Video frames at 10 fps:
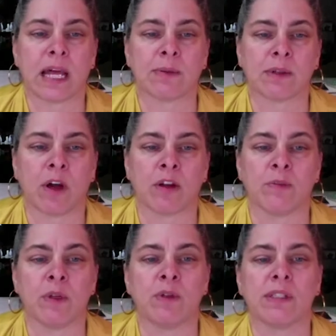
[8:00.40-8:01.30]
helps
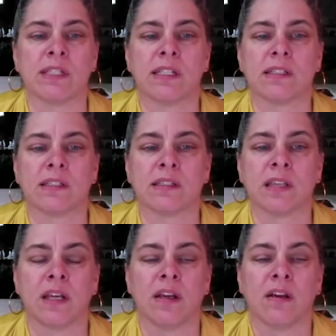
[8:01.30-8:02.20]
autoimmune diseases,
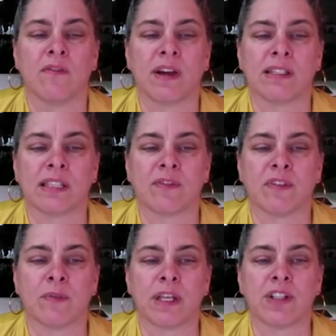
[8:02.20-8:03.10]
fights
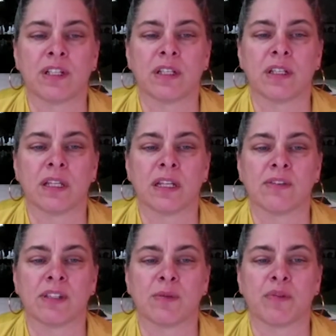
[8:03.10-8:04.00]
inflammation,
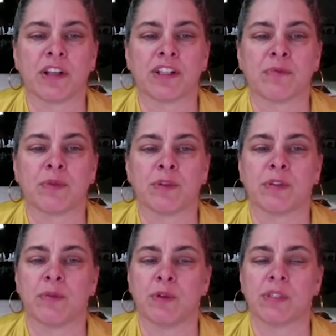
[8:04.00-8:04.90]
lifts depression, boosts
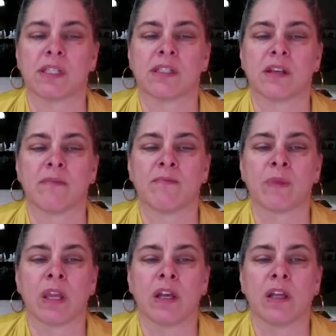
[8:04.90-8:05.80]
immune system,
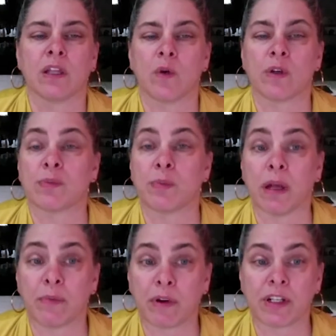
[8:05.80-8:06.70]
lowers
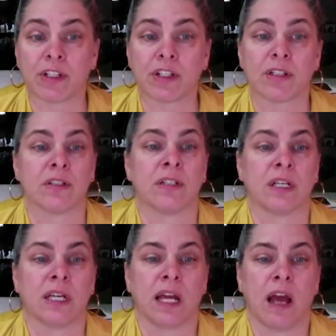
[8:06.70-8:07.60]
blood pressure,
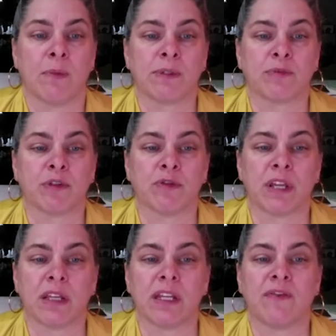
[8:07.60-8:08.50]
helps improve
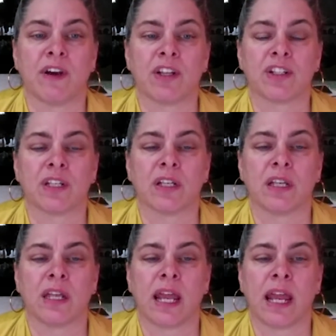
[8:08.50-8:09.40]
kidney
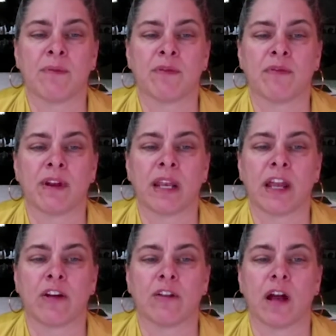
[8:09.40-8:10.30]
function, and prevent
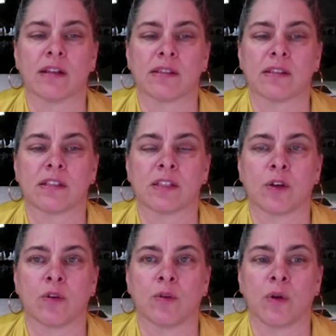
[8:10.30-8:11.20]
hair loss.
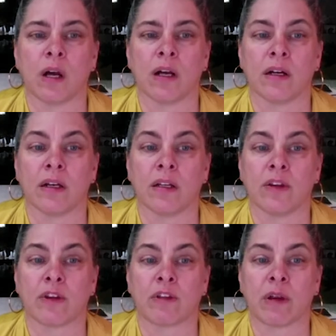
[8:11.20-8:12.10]
So
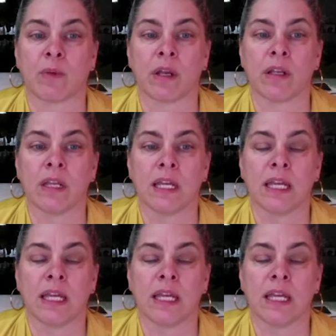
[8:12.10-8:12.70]
another great one.